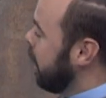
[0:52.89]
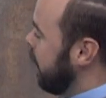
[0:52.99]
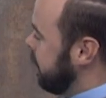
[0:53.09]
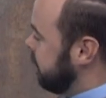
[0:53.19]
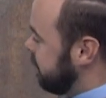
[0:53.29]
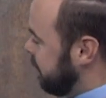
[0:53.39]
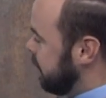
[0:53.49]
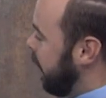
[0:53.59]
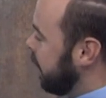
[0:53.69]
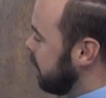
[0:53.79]
And this is a
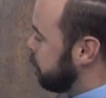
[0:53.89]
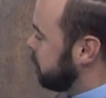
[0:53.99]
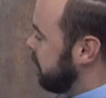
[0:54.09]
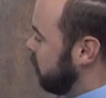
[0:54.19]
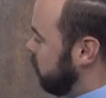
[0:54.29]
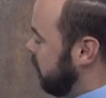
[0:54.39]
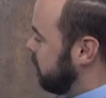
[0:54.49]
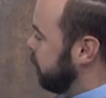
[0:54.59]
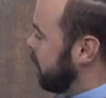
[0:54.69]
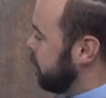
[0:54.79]
90% chance
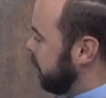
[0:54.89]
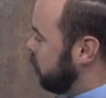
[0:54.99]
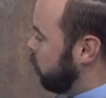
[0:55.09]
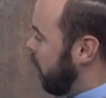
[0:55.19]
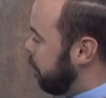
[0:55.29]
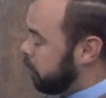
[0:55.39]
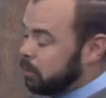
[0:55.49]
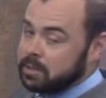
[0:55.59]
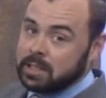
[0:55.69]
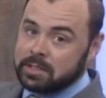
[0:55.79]
of becoming a
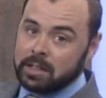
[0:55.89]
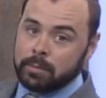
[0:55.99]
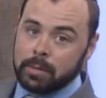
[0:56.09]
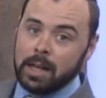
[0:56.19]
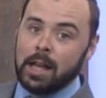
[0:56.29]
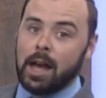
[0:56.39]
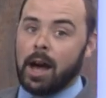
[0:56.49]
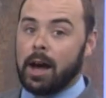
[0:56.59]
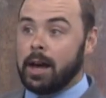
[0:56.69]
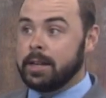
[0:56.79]
tropical system,
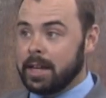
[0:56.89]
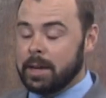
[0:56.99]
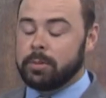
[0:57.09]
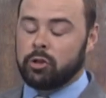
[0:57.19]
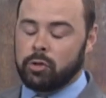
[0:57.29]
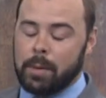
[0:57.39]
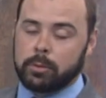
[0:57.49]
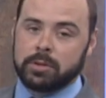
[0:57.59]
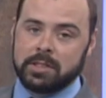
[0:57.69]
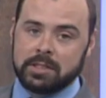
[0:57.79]
uh, a named
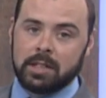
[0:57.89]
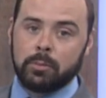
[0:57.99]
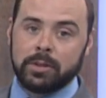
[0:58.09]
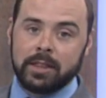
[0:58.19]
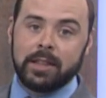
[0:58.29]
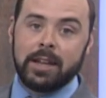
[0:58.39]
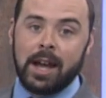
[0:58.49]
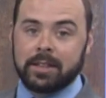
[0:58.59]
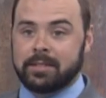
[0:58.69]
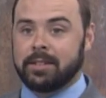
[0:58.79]
tropical system within the
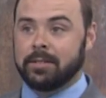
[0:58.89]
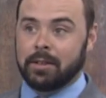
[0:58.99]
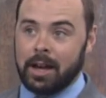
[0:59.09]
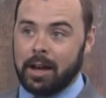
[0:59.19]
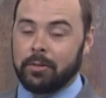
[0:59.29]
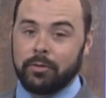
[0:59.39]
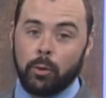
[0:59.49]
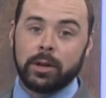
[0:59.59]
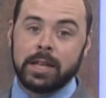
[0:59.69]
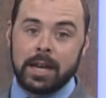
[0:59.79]
next uh,
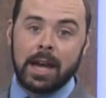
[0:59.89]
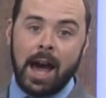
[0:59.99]
48